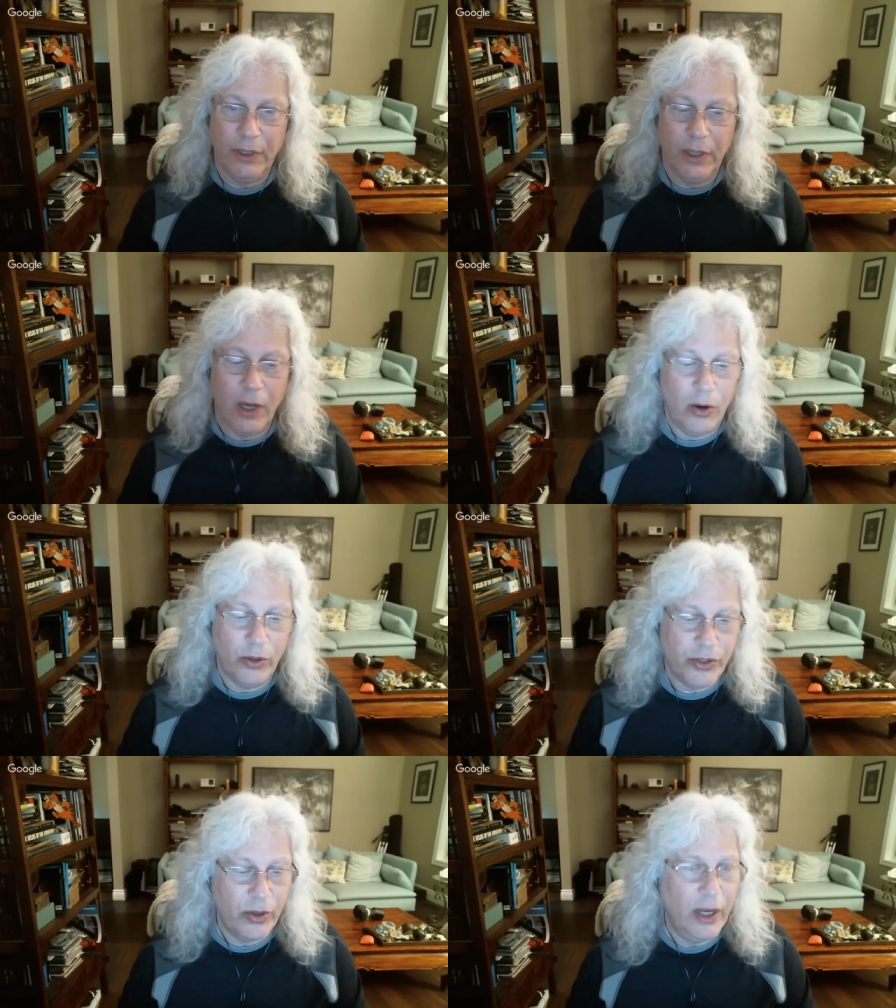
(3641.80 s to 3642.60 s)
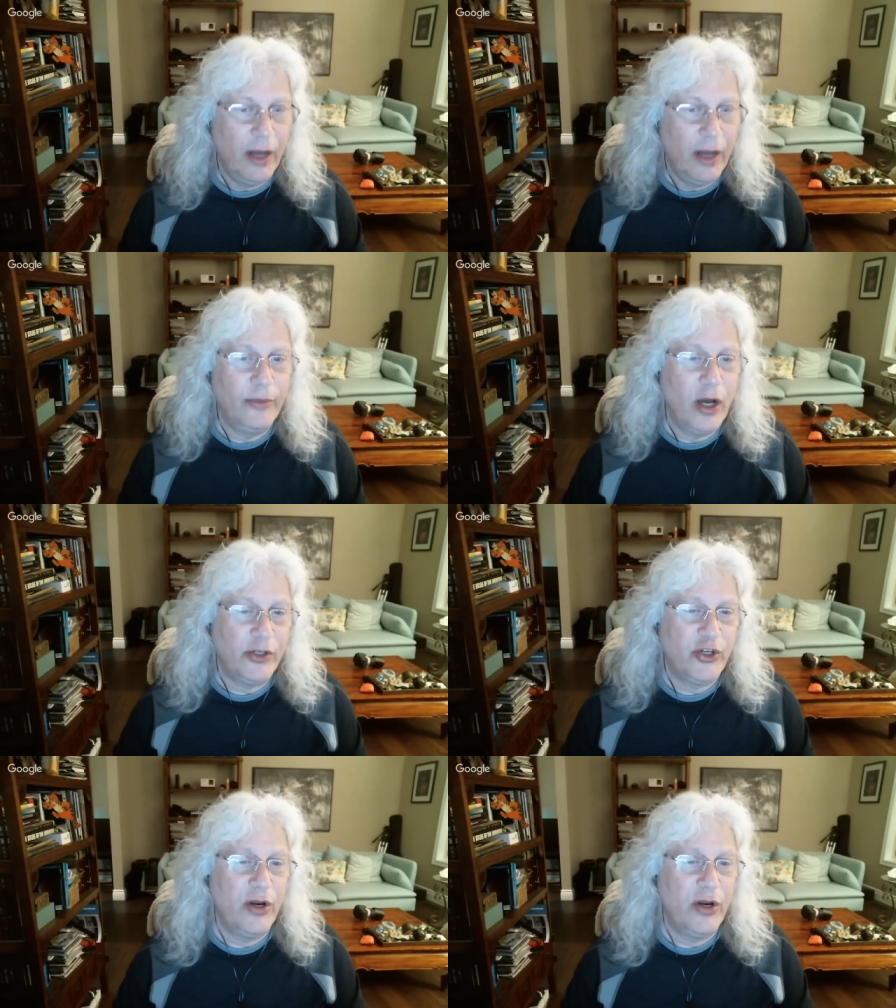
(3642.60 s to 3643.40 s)
Oh, sorry, I'm not
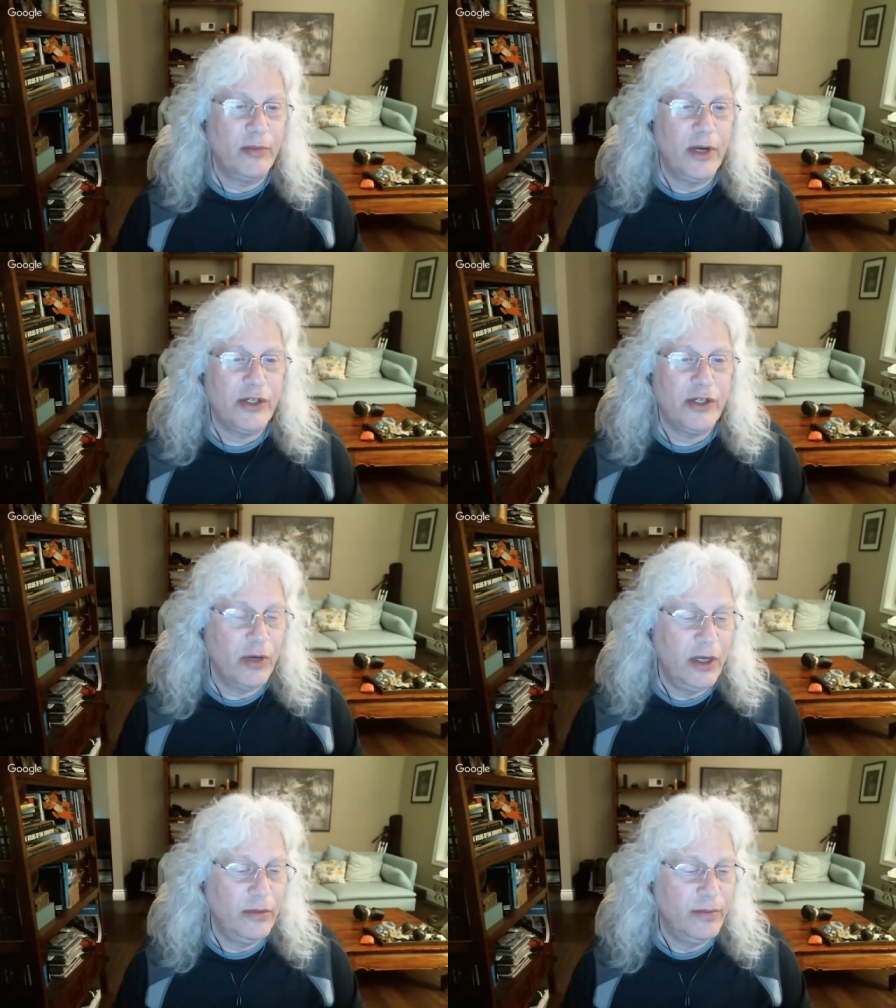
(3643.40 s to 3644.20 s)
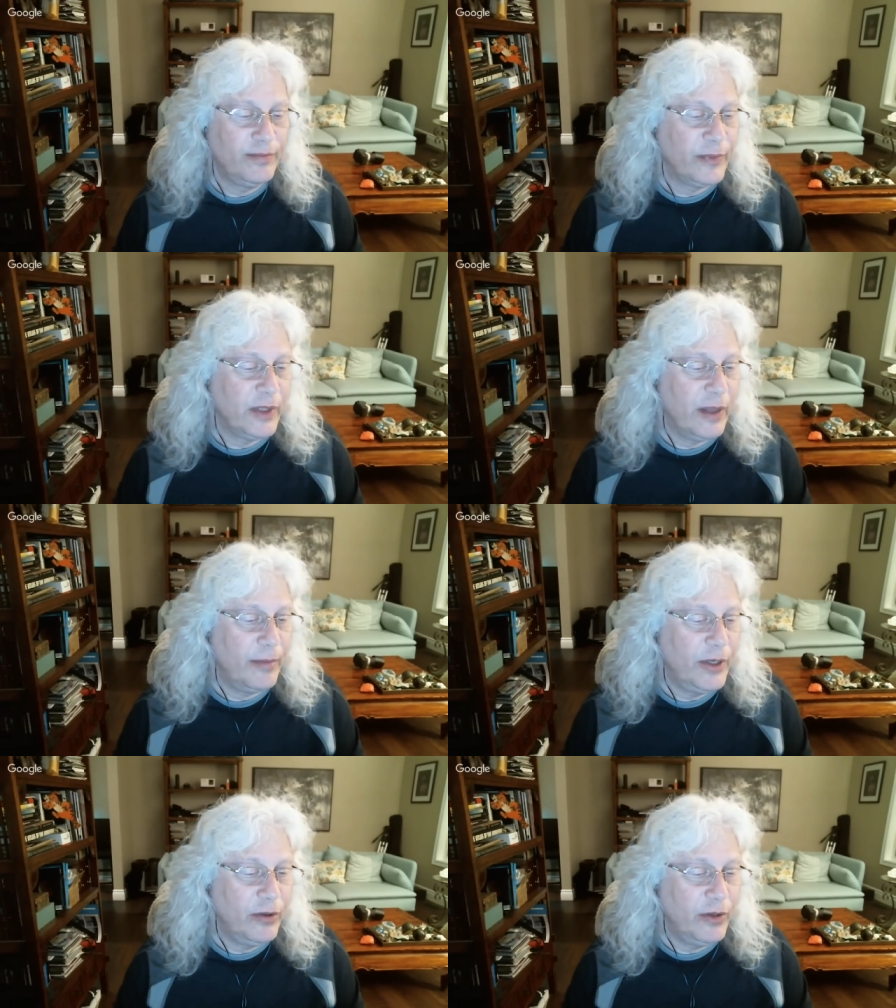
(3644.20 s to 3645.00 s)
sharing my screen. Let
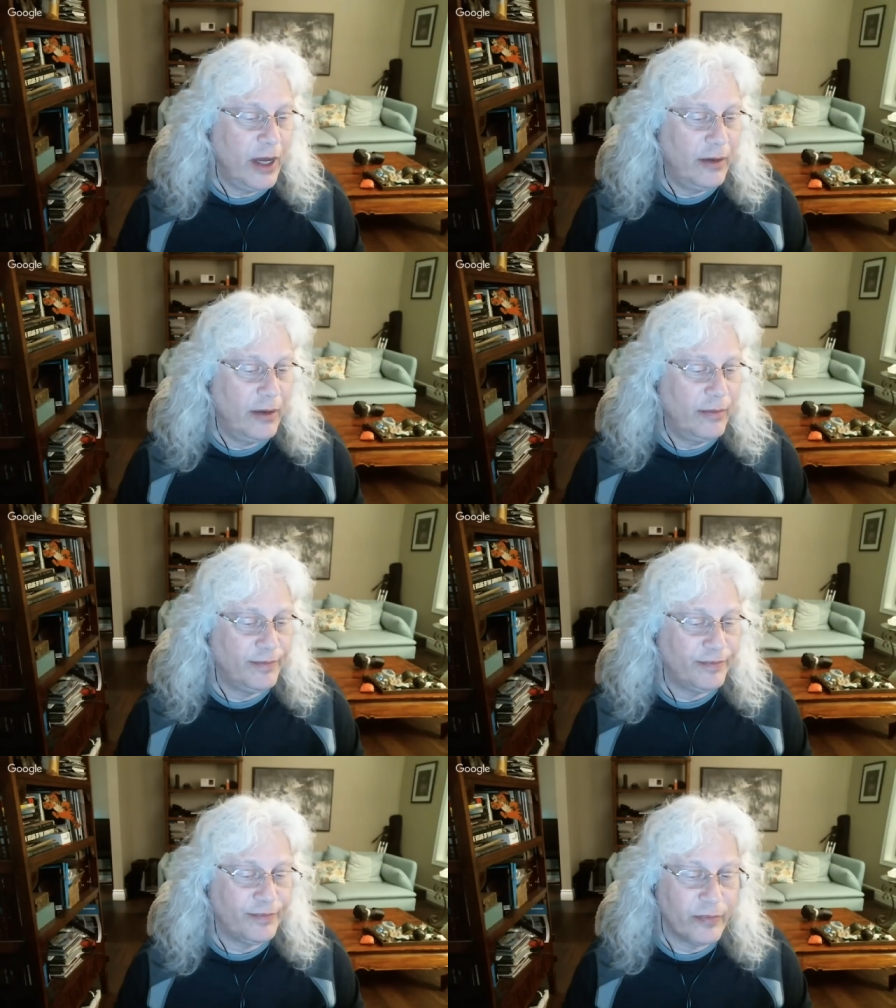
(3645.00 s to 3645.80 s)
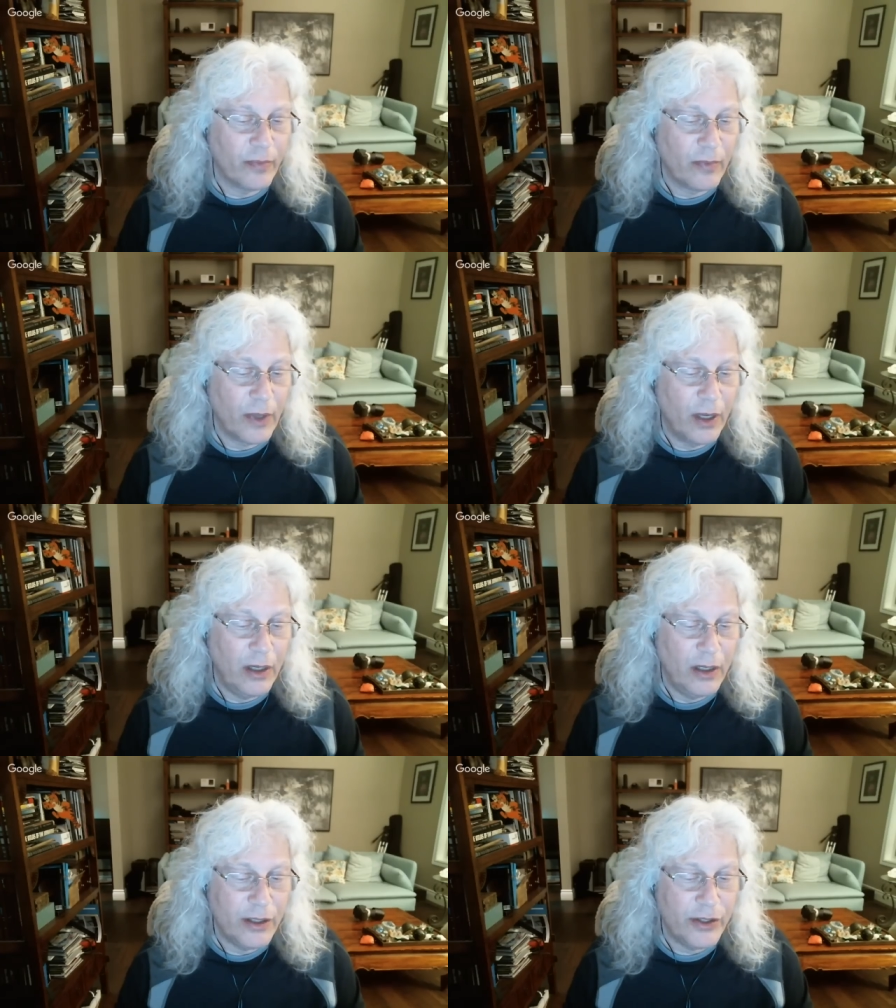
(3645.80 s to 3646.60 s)
me do that.
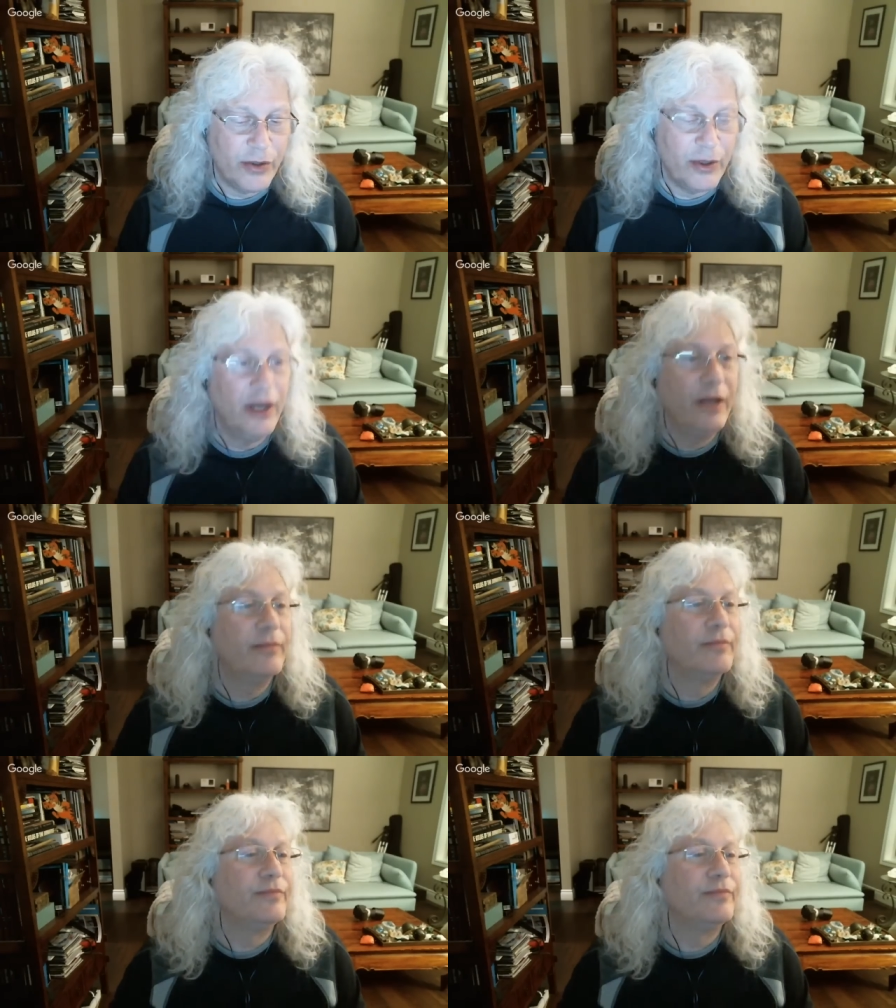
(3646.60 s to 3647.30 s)
Uh, While you're doing